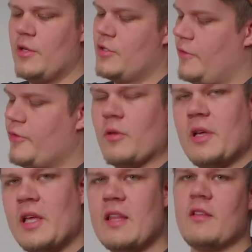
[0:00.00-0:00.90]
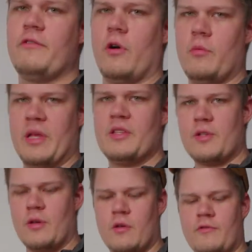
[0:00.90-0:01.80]
So if you're looking at the foam
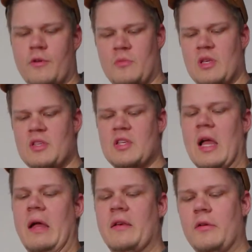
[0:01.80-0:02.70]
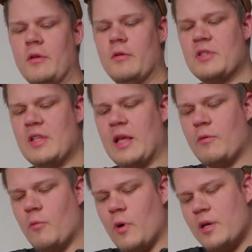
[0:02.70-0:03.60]
insert from this side, you'll notice that
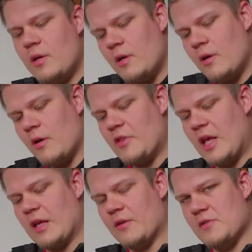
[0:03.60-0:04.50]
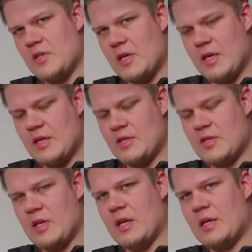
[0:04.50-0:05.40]
one of the angles is
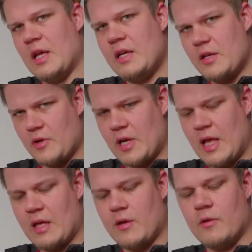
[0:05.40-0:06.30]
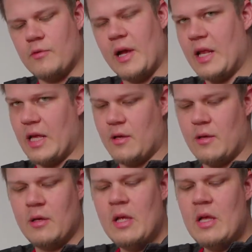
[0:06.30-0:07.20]
a 90-degree angle, right
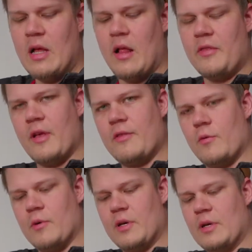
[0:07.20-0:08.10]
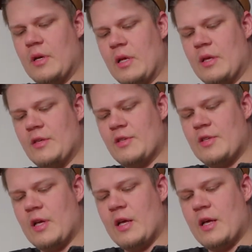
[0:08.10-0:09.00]
angle, and the other one is
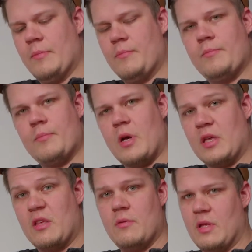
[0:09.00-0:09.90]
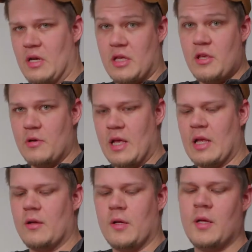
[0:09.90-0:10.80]
an acute
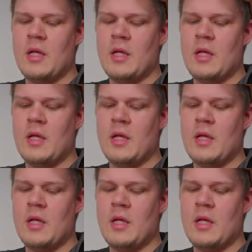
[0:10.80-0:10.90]
angle.